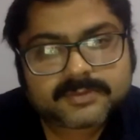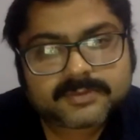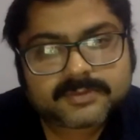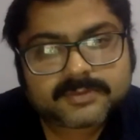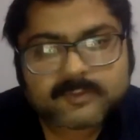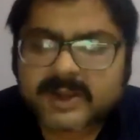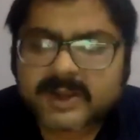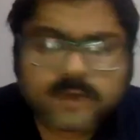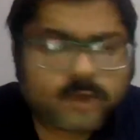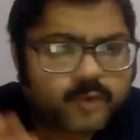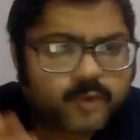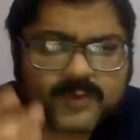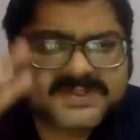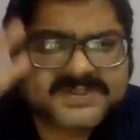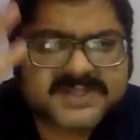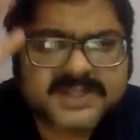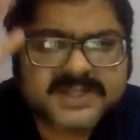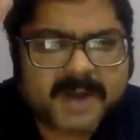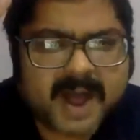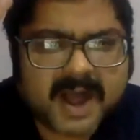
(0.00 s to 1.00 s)
Why don't we
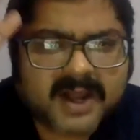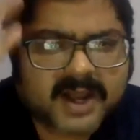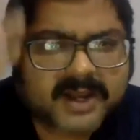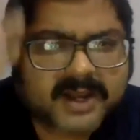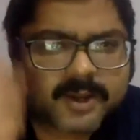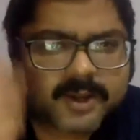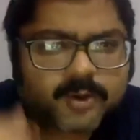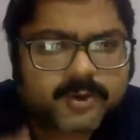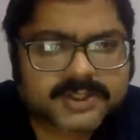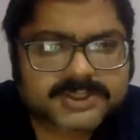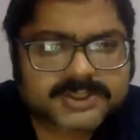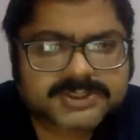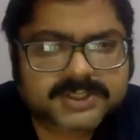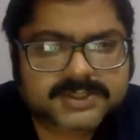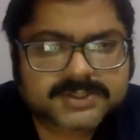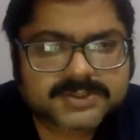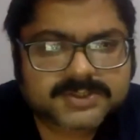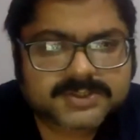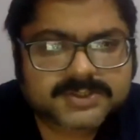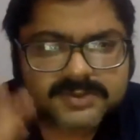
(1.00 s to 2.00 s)
see Bangla
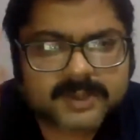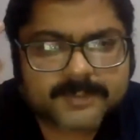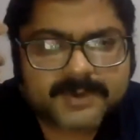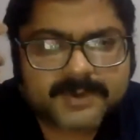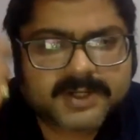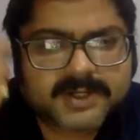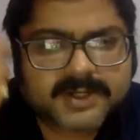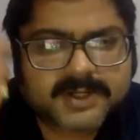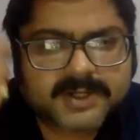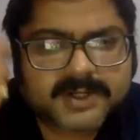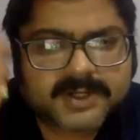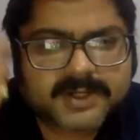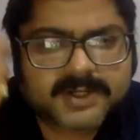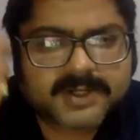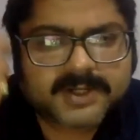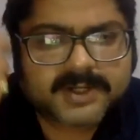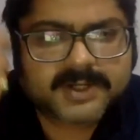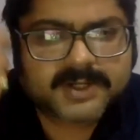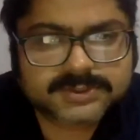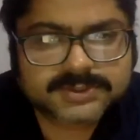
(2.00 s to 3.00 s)
decorations or Tamil
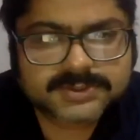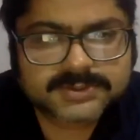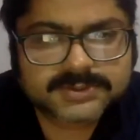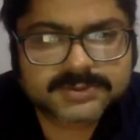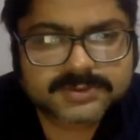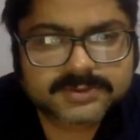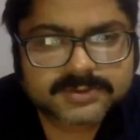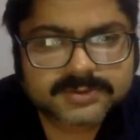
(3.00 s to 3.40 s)
decorations?